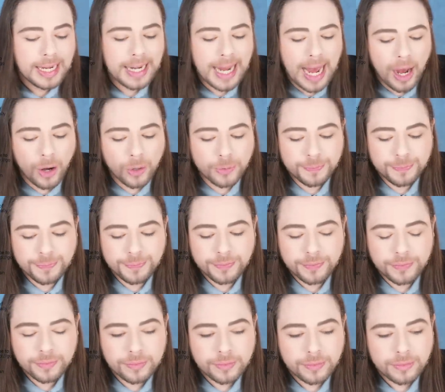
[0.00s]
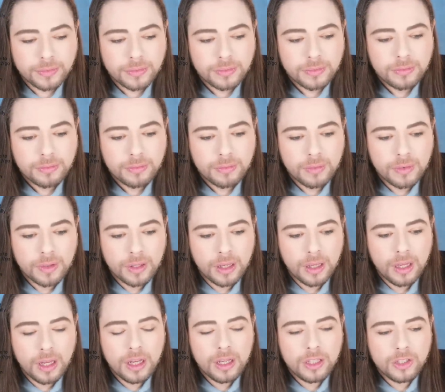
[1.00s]
Now,
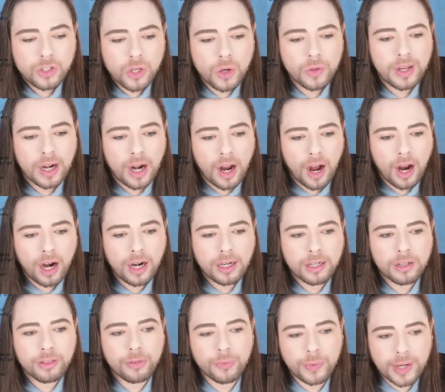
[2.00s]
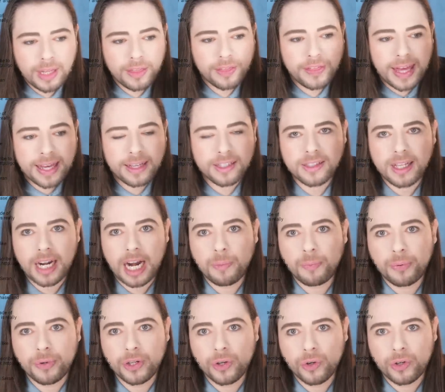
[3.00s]
so there are three things that I
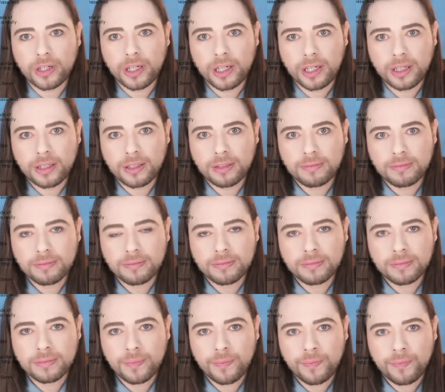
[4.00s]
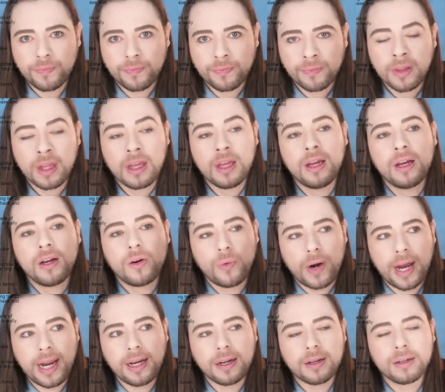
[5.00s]
pre-ordered,
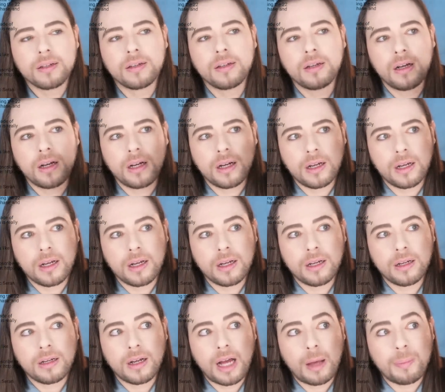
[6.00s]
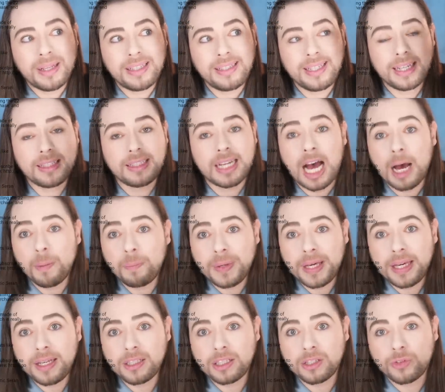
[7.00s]
right? uh, a métier d'art
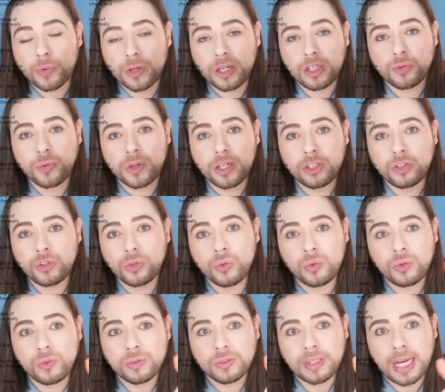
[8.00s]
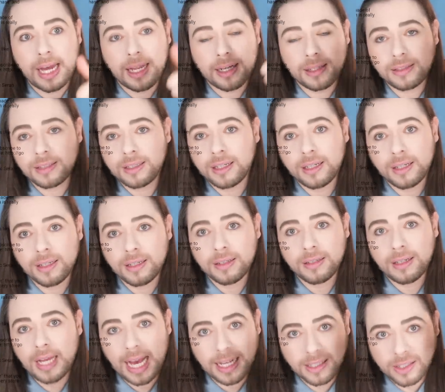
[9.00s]
piece 2022 that
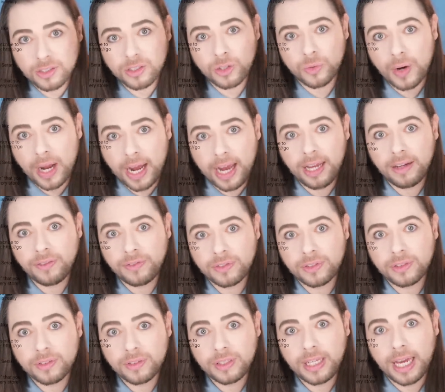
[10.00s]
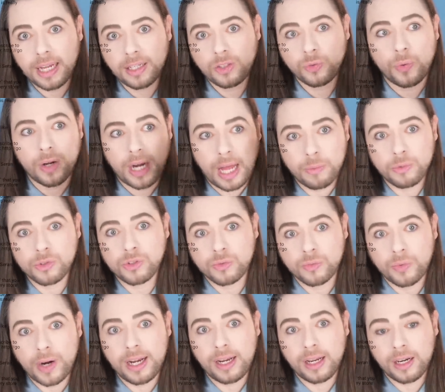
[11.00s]
uh, hasn't arrived yet when I
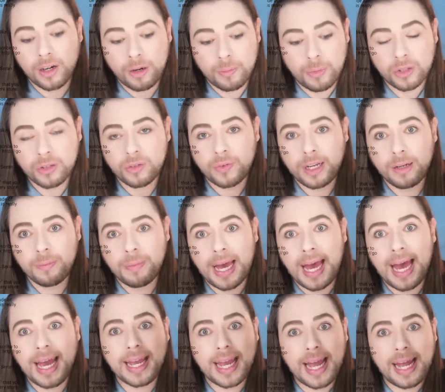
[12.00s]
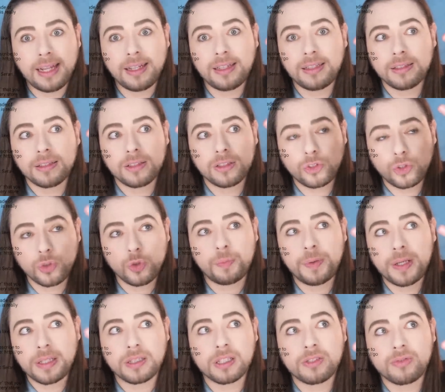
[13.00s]
was writing her about the red bag, and two
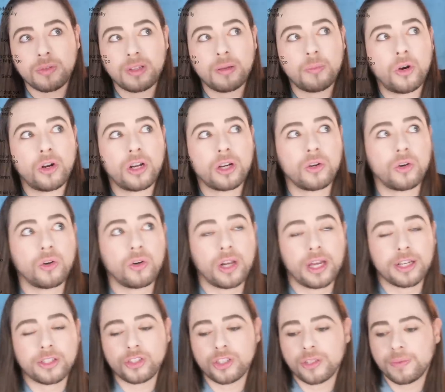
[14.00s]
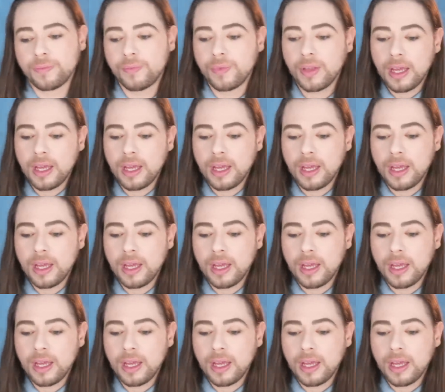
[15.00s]
pieces from the Monaco collection.